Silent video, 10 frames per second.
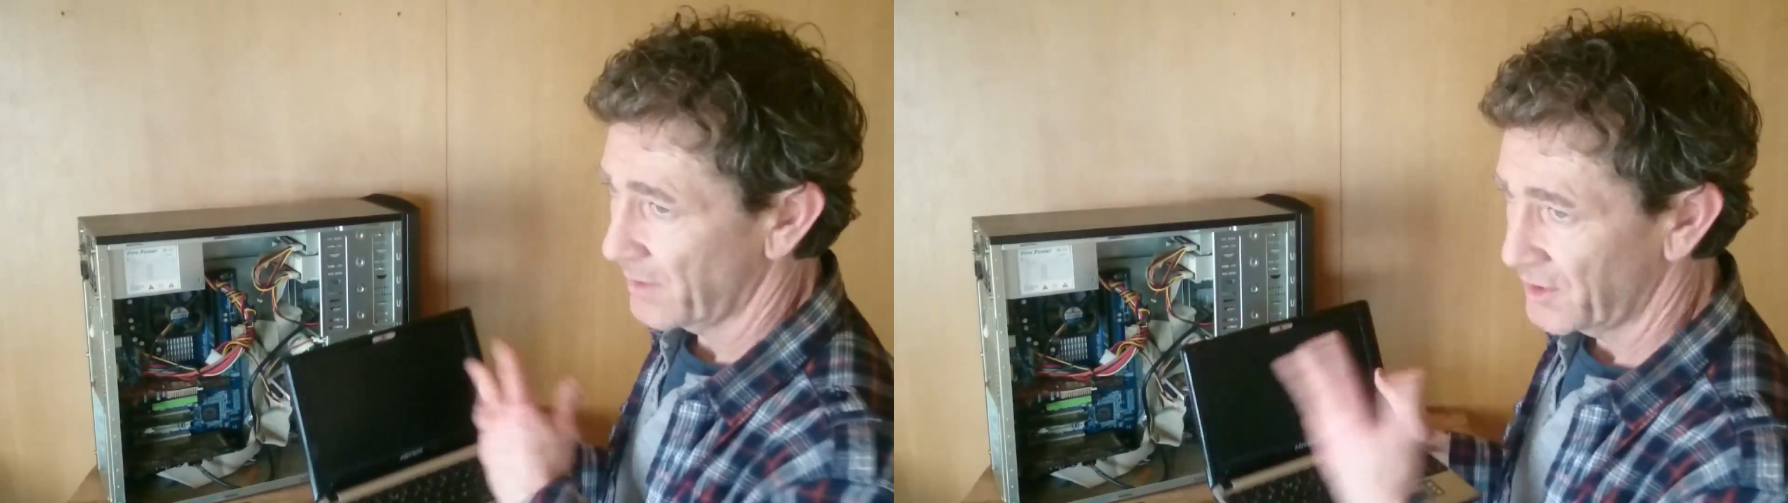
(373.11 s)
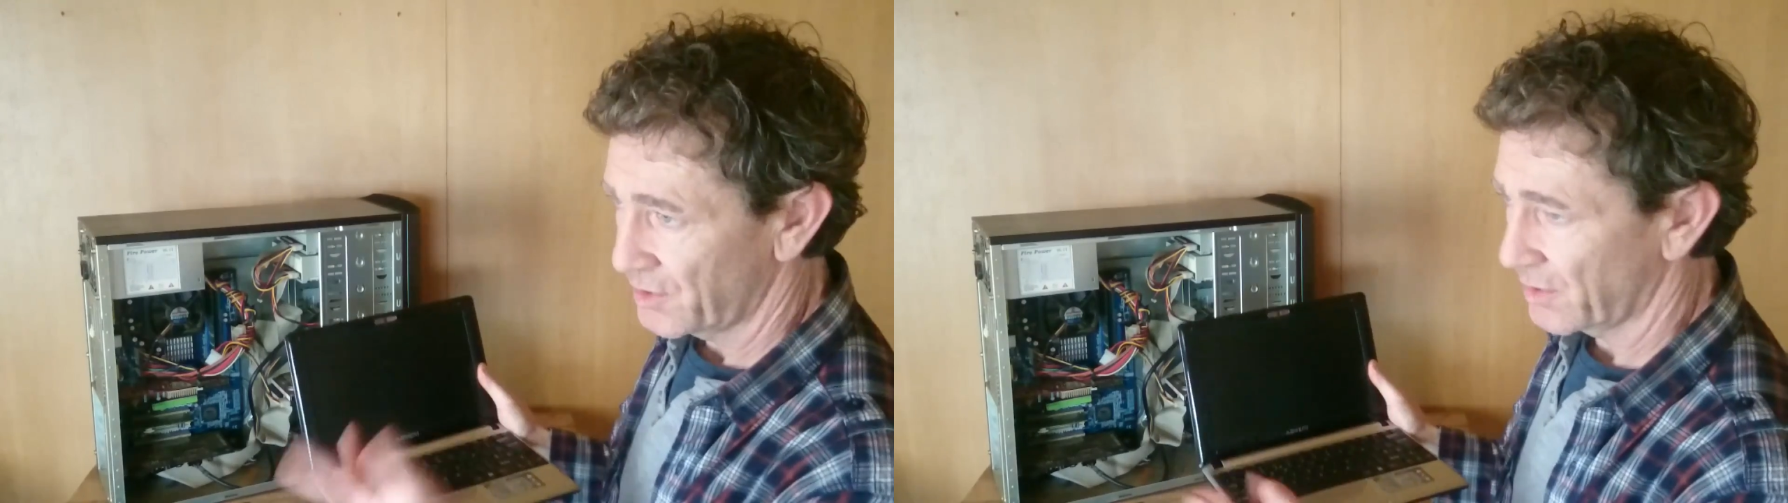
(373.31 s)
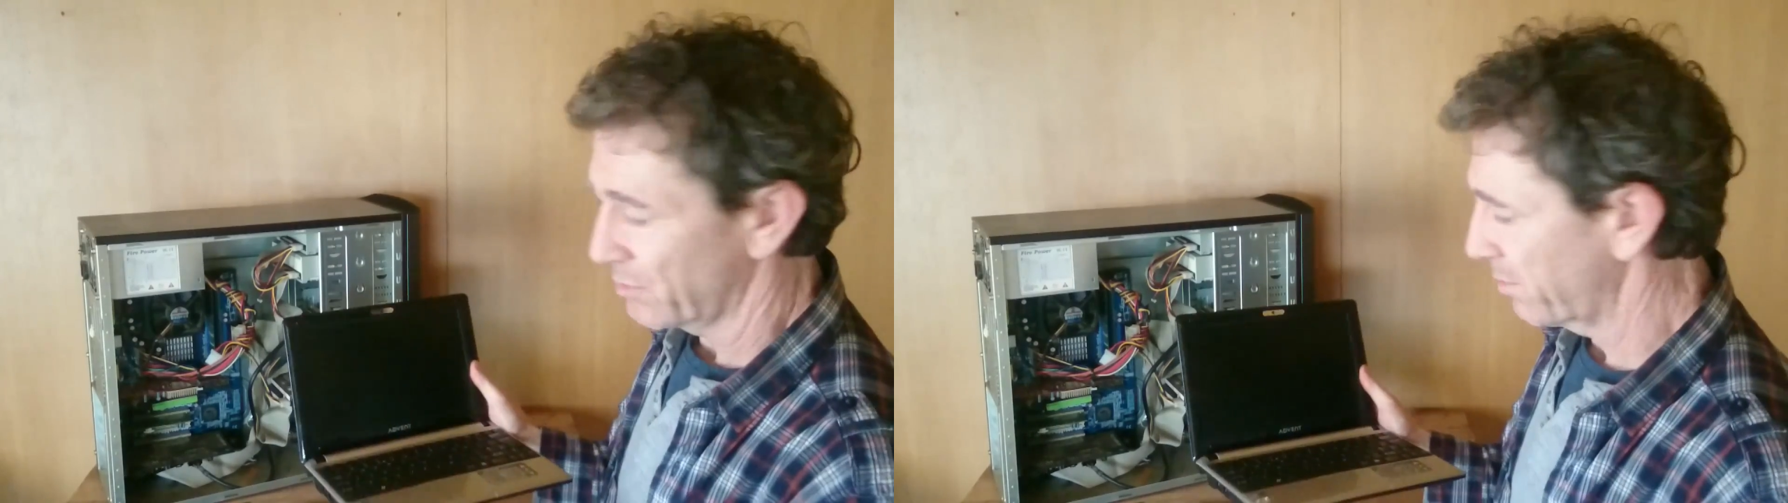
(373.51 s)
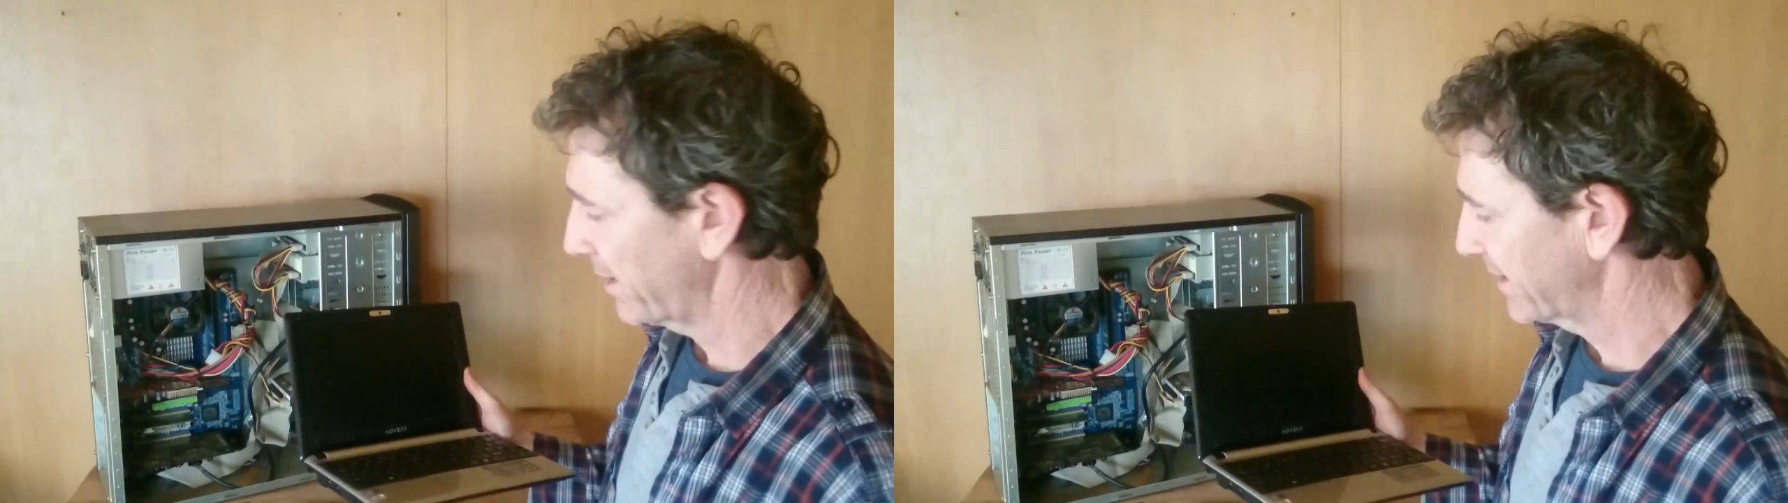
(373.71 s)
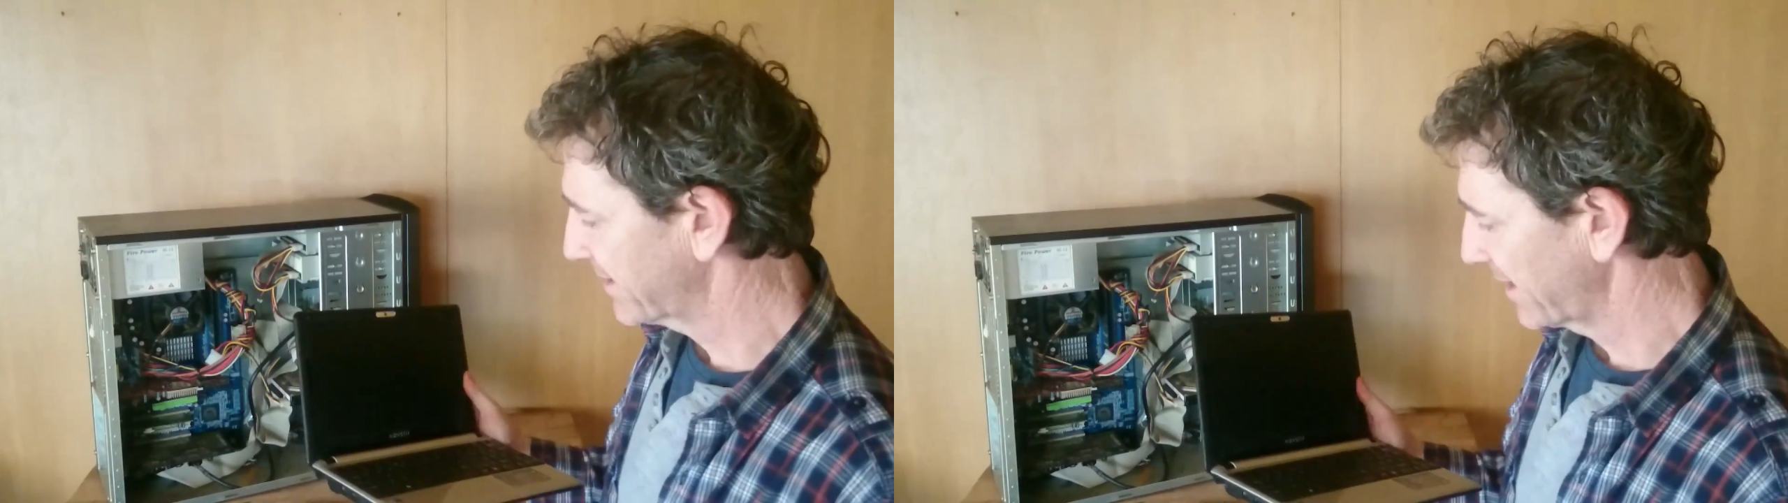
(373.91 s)
right, you can
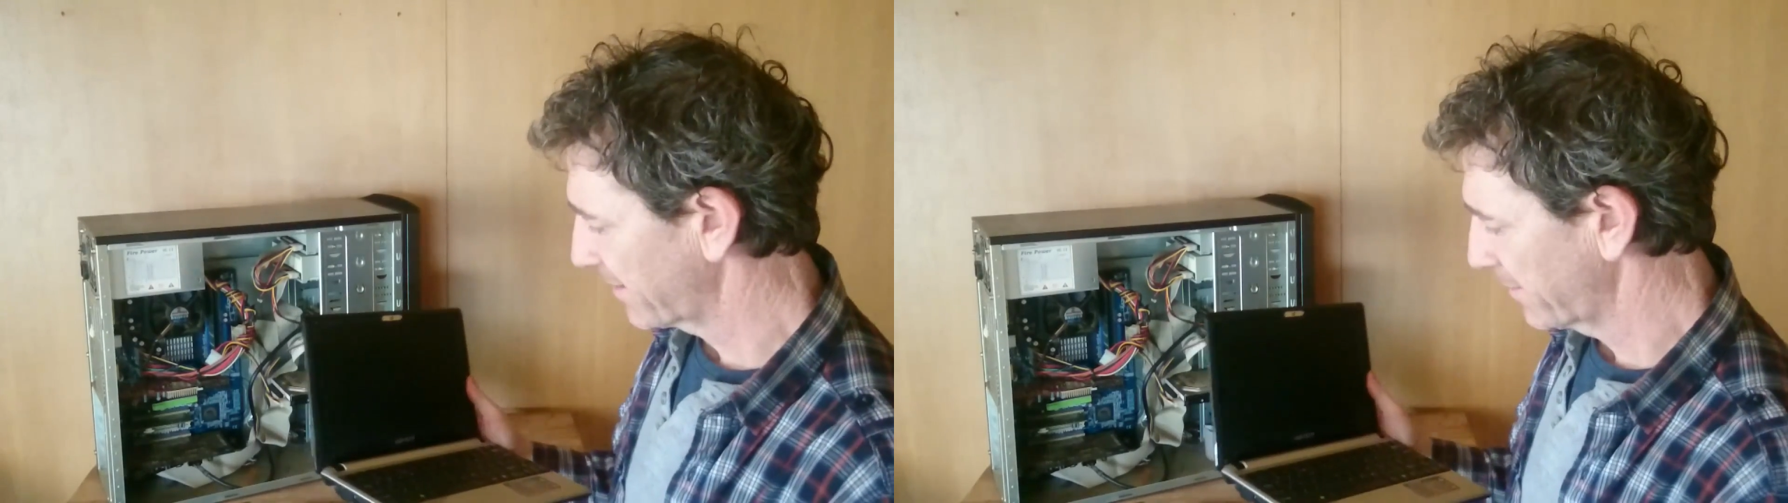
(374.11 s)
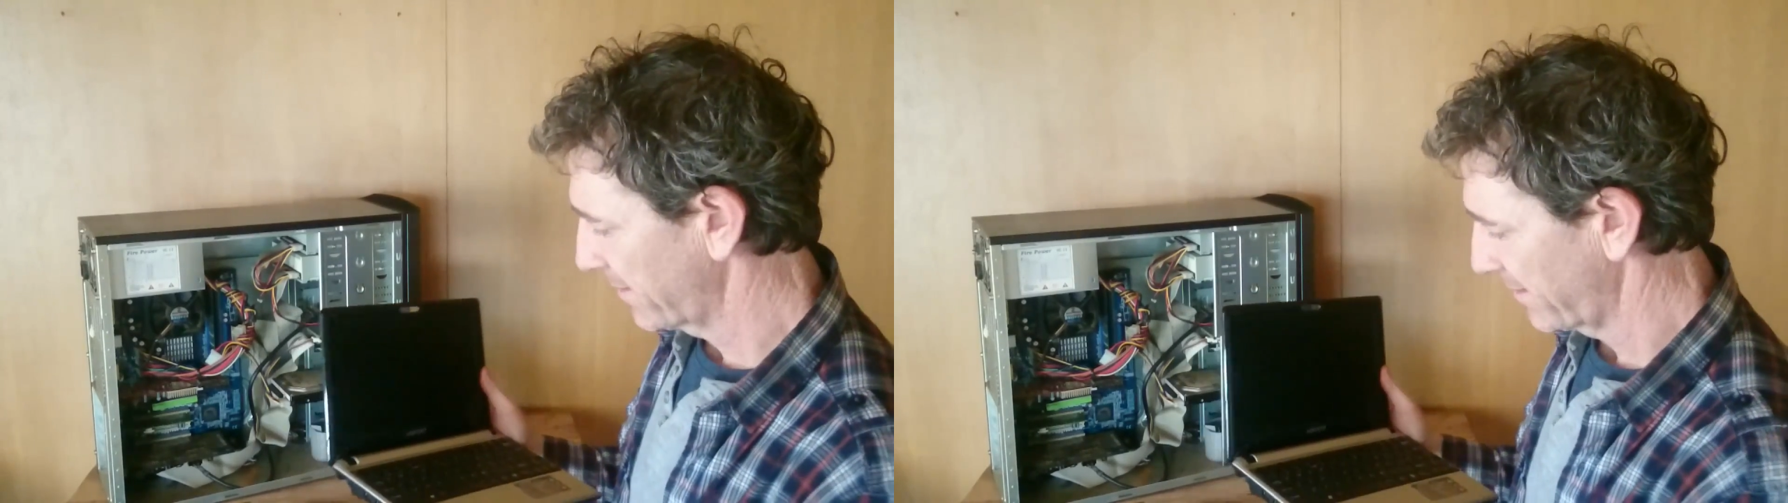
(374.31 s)
replace that.